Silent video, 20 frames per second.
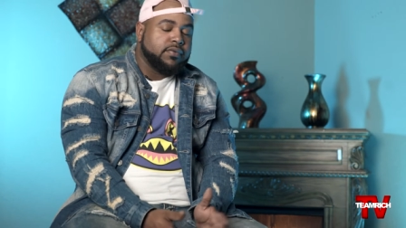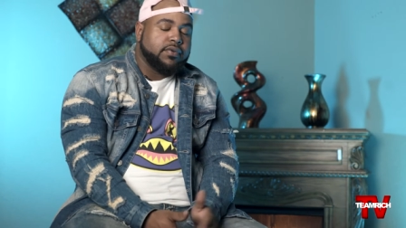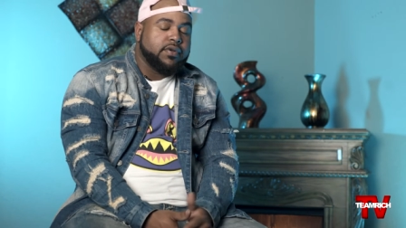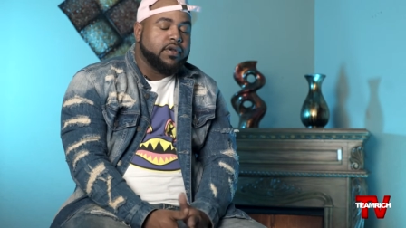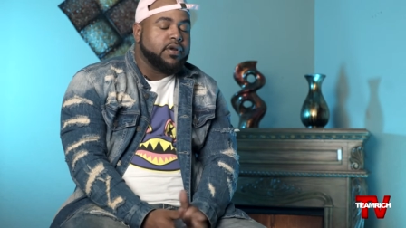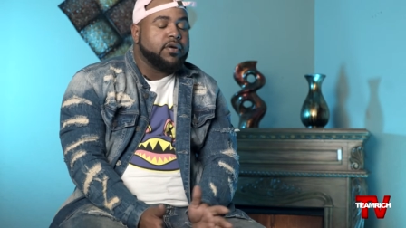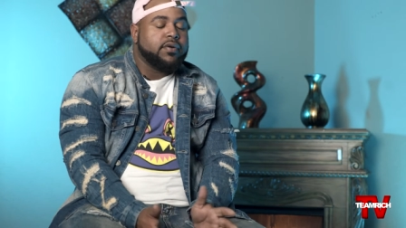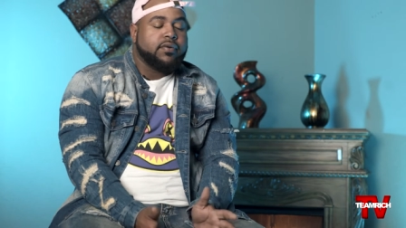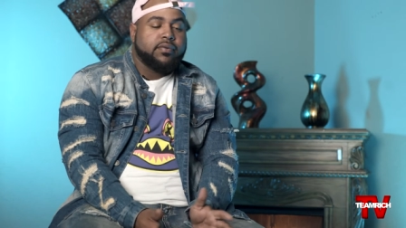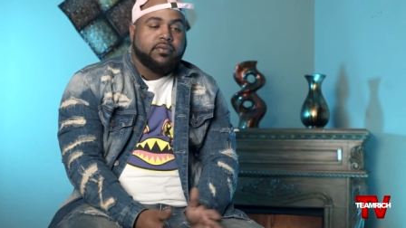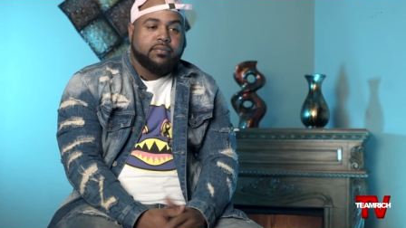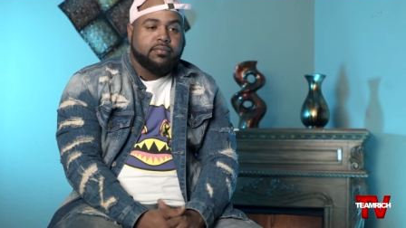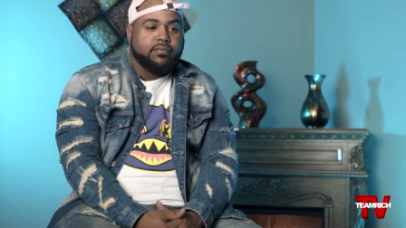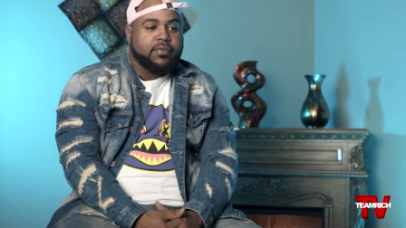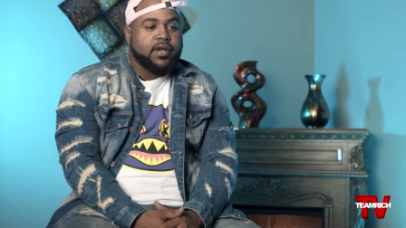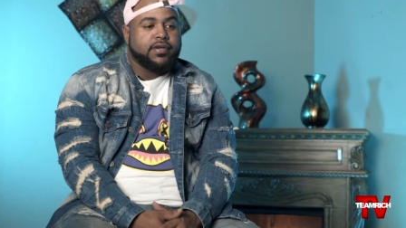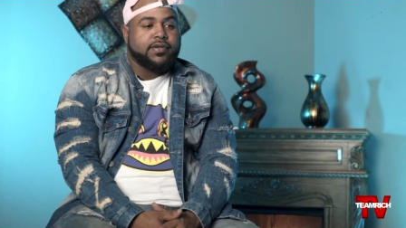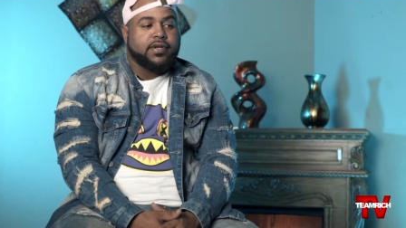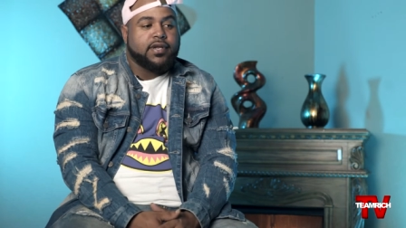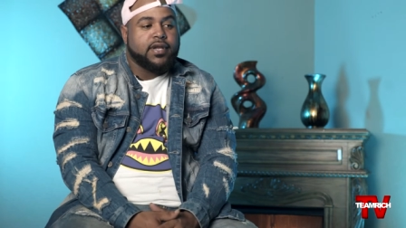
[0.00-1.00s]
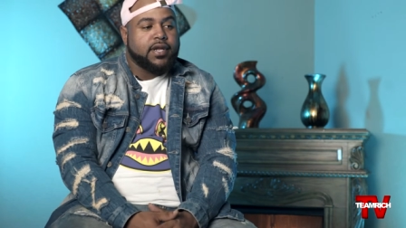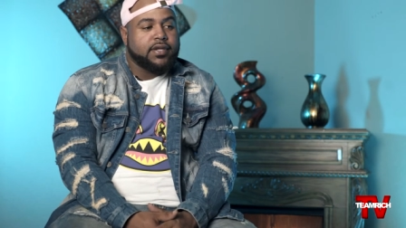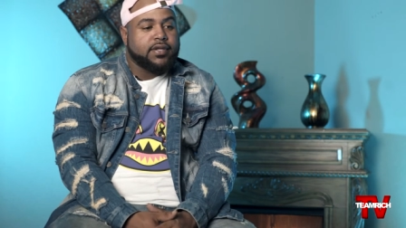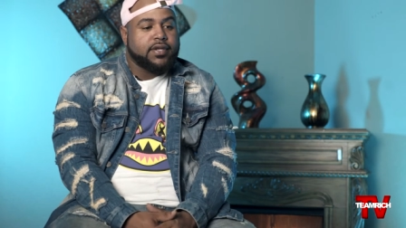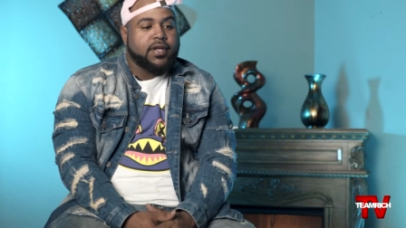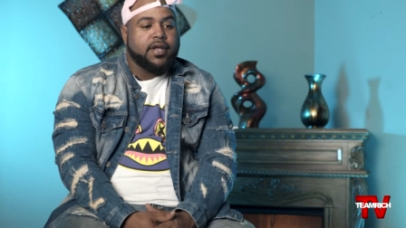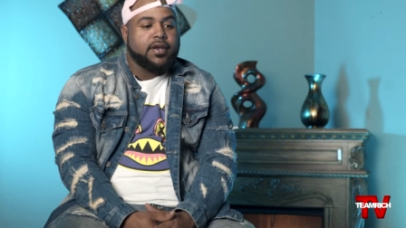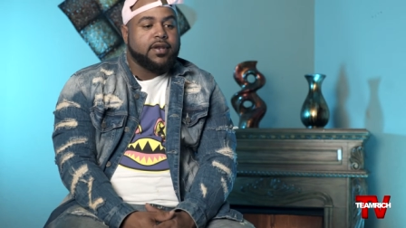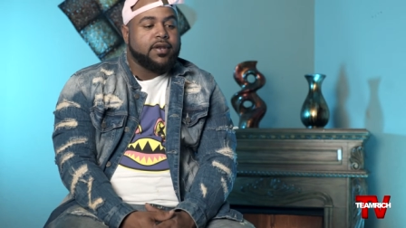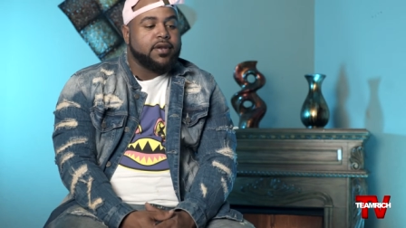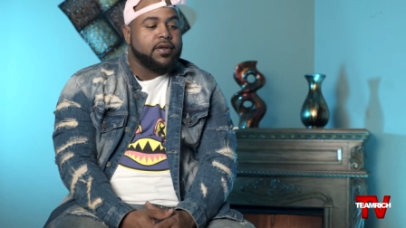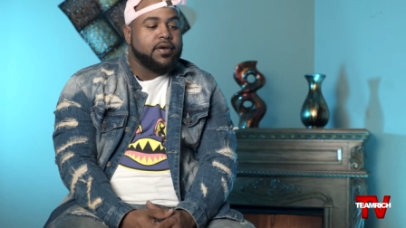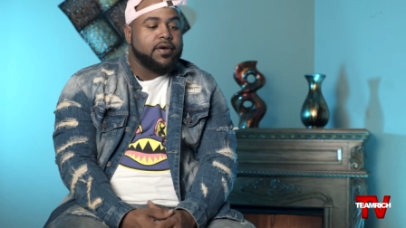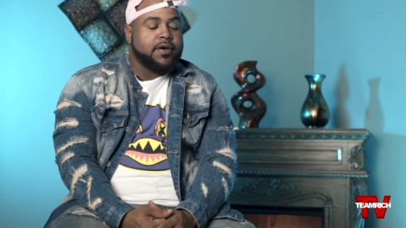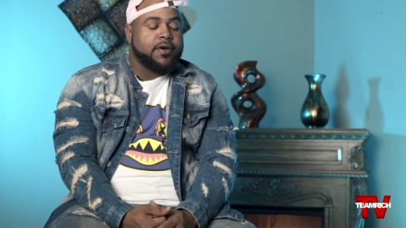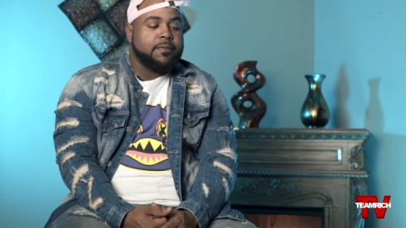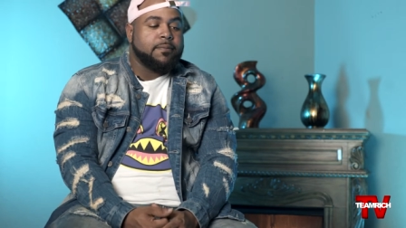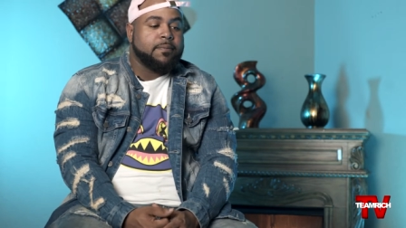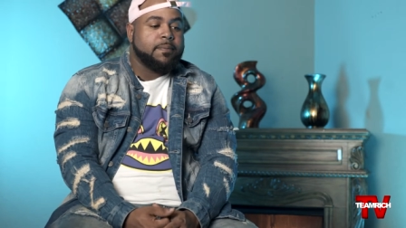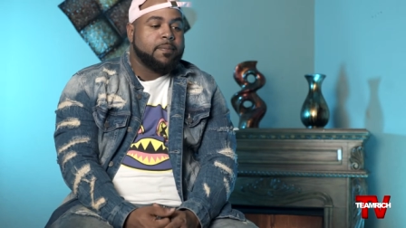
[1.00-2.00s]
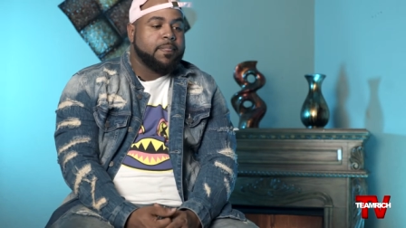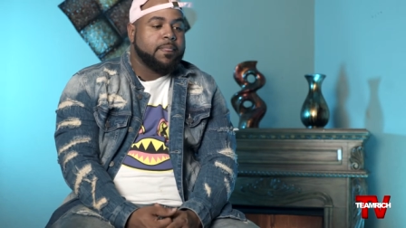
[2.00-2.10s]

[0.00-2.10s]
you know, blase like that. And uh,